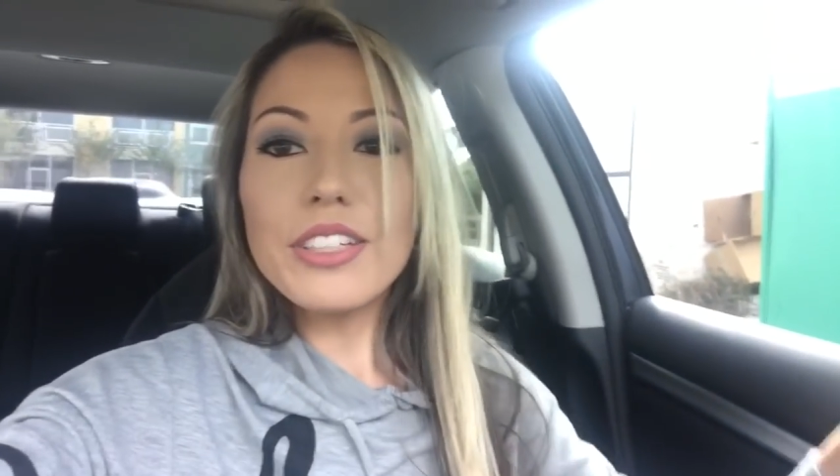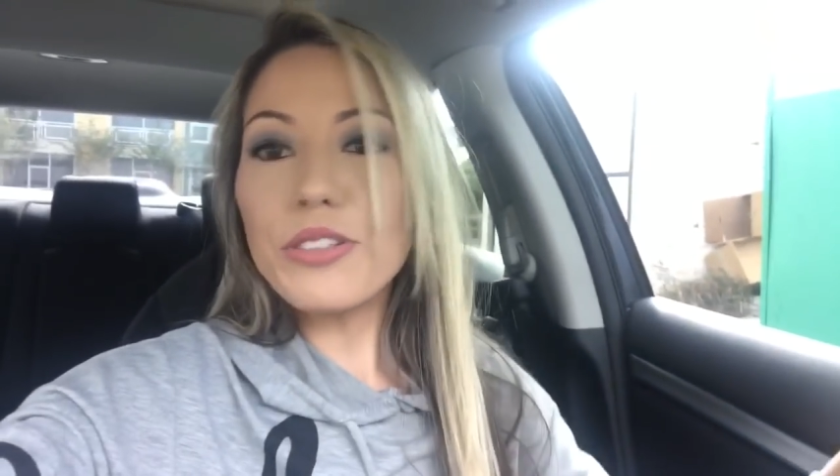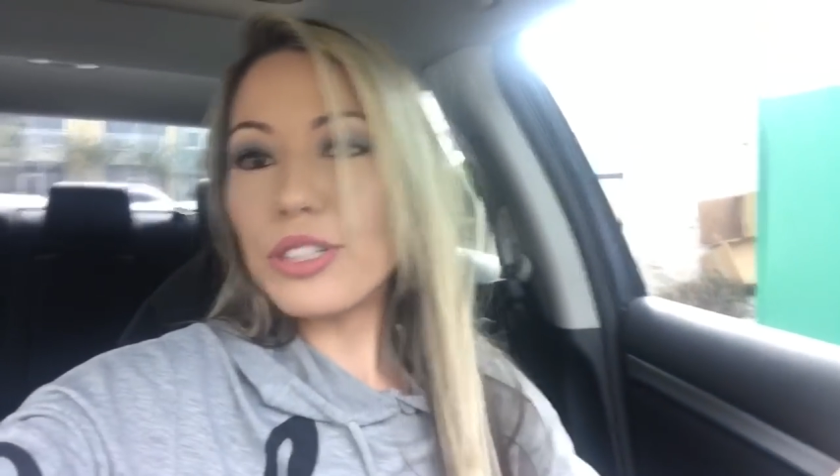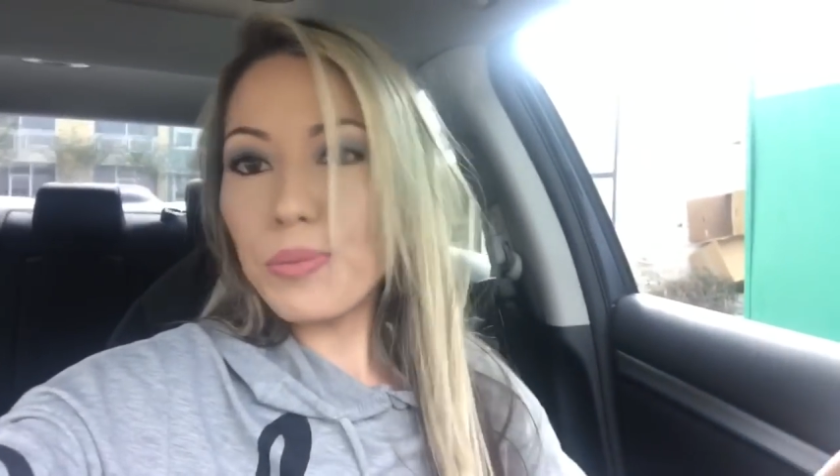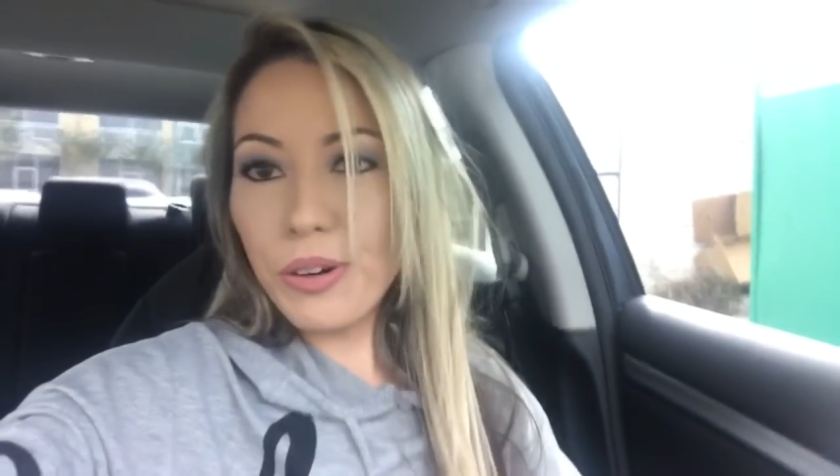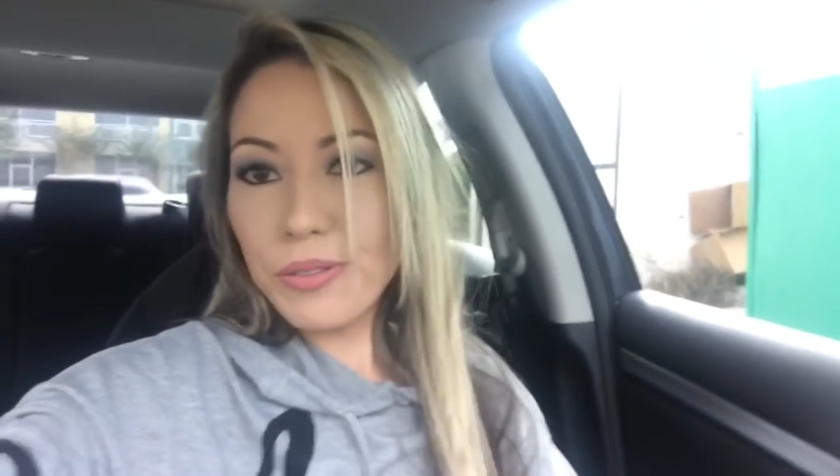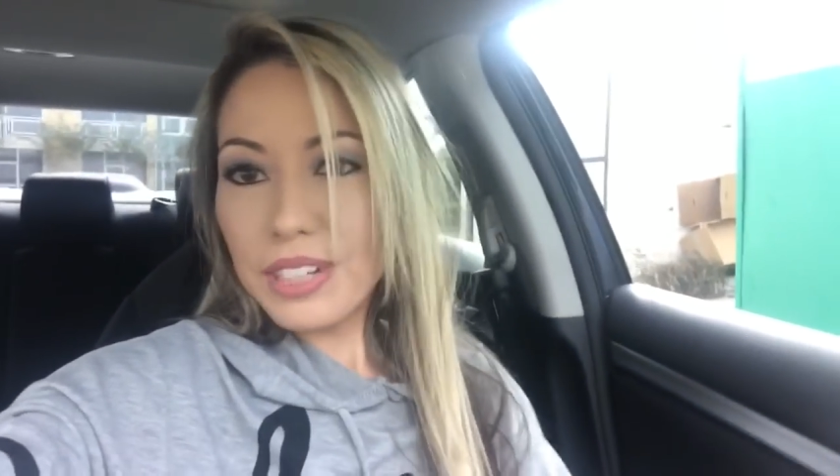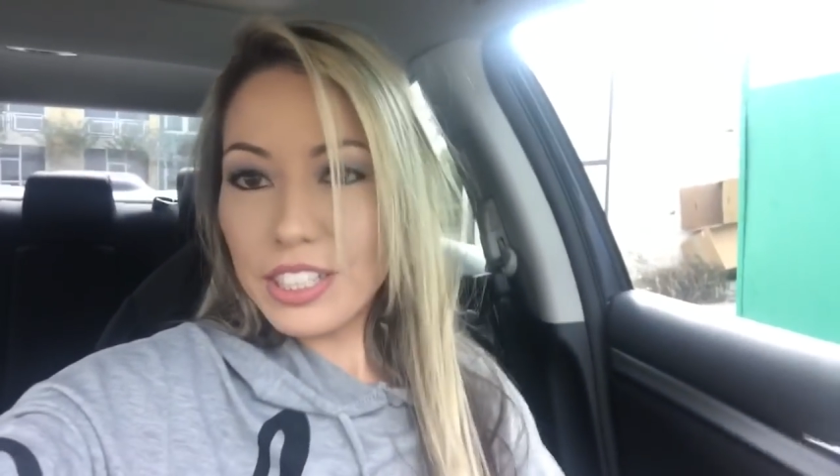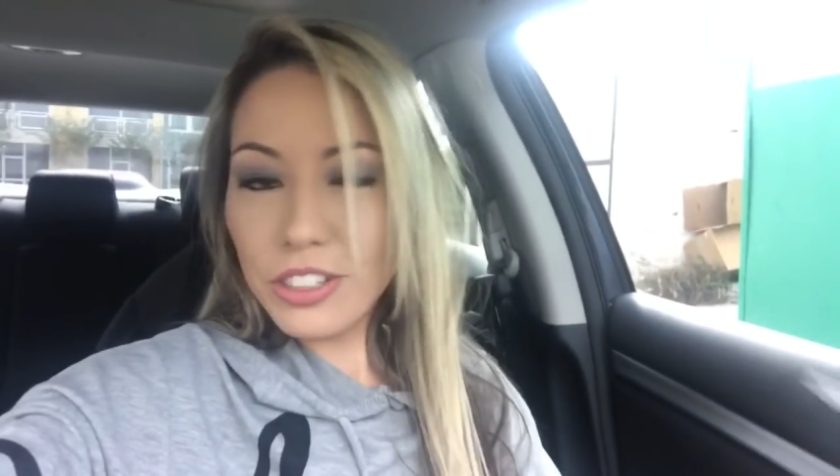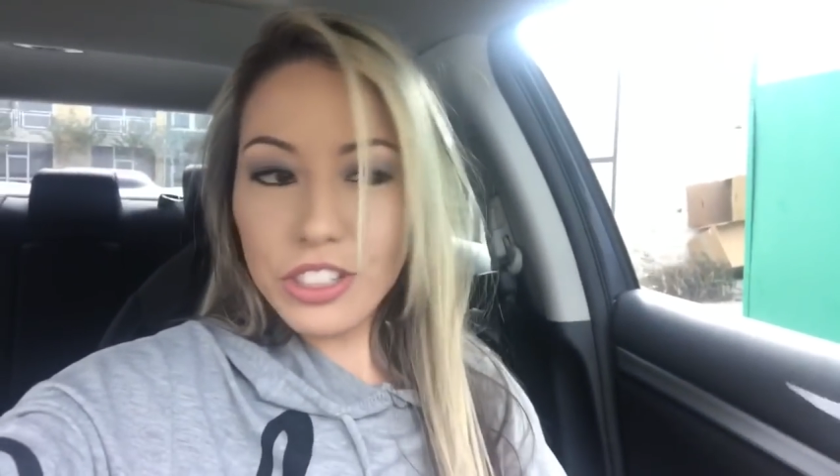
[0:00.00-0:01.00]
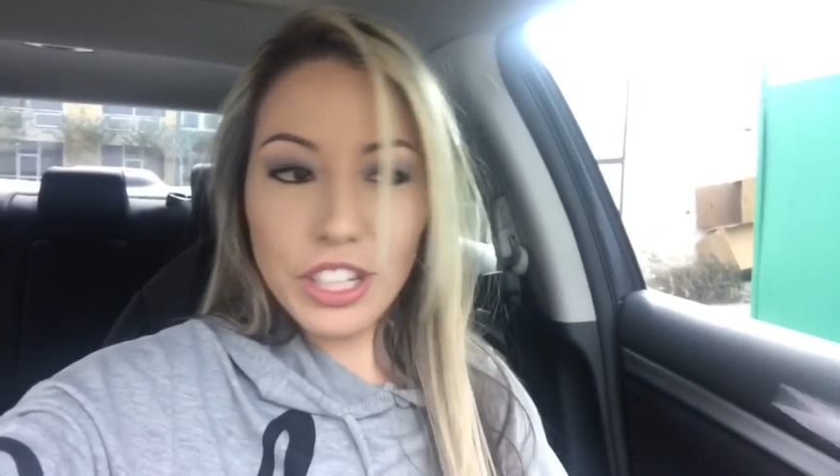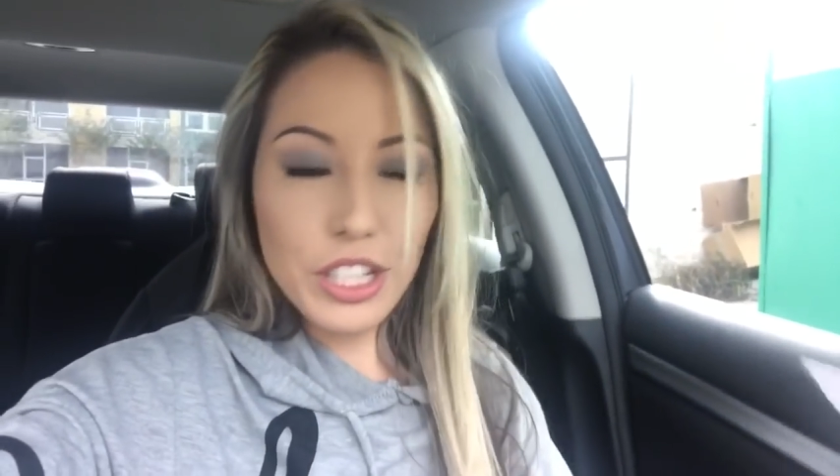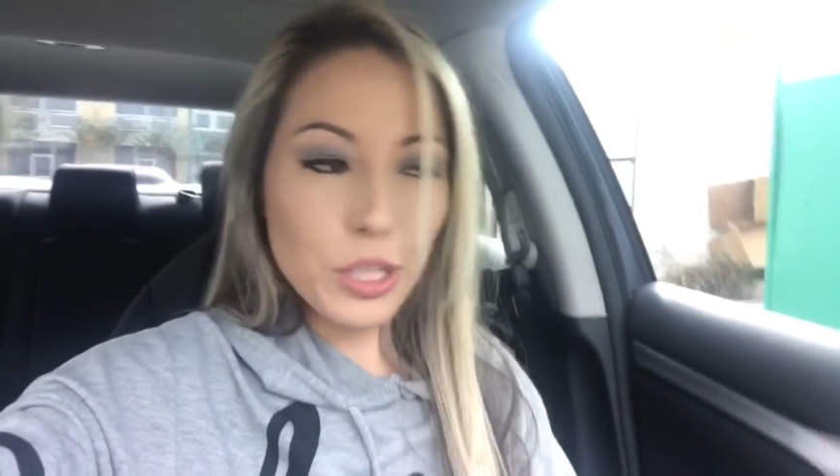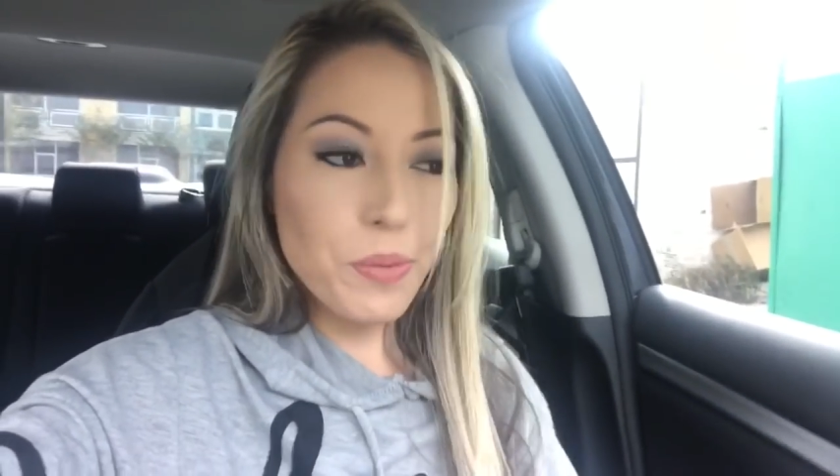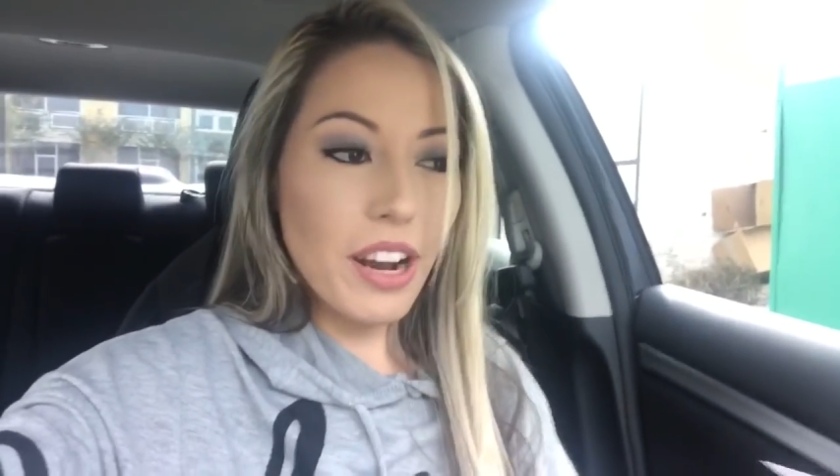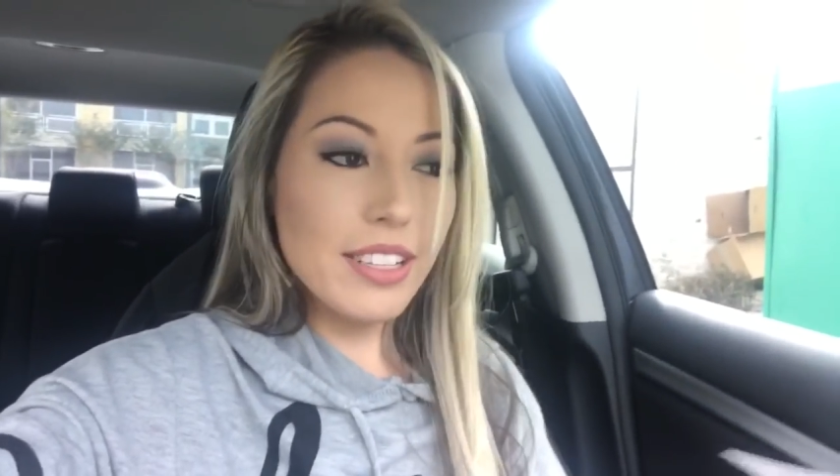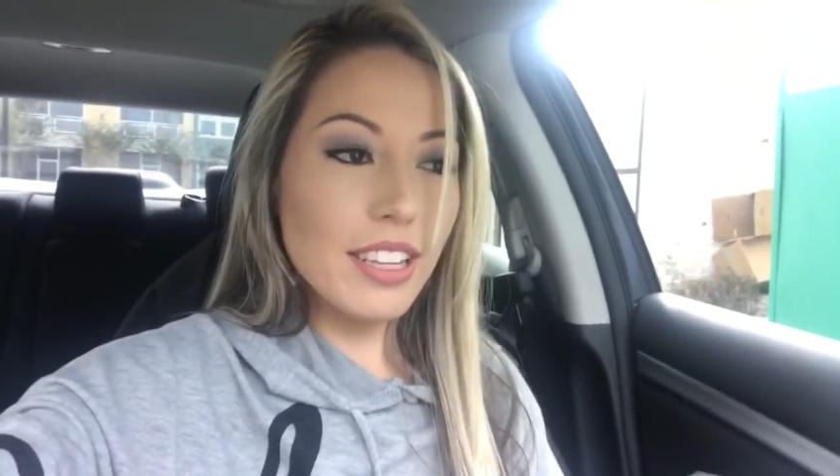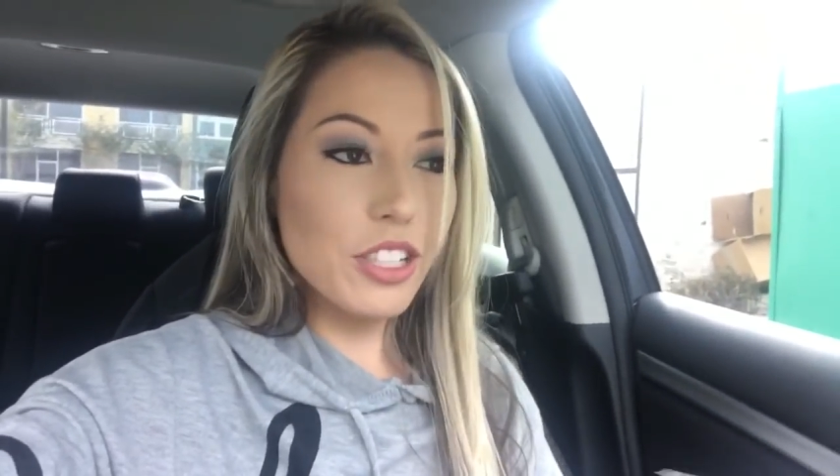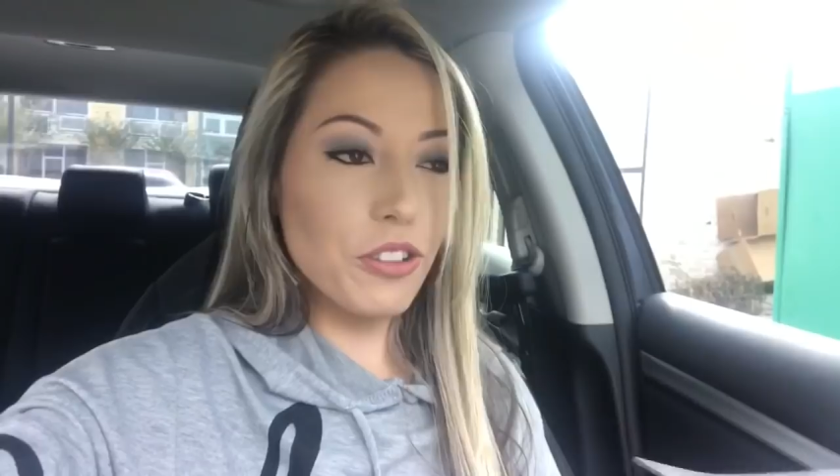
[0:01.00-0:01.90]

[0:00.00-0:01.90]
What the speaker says: do some more research in this process.